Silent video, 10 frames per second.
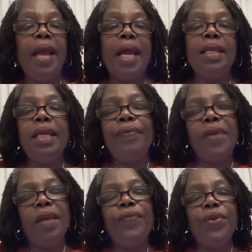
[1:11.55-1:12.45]
And if,
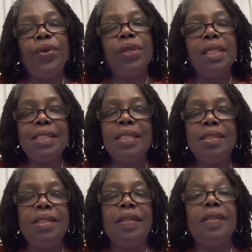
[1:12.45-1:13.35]
if you're
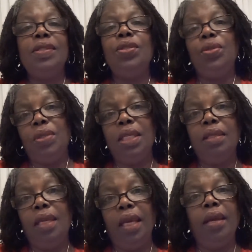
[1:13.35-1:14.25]
listening to this and you
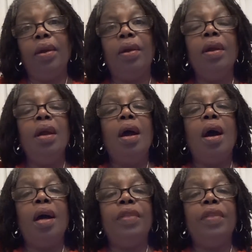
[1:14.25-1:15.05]
didn't hear uh,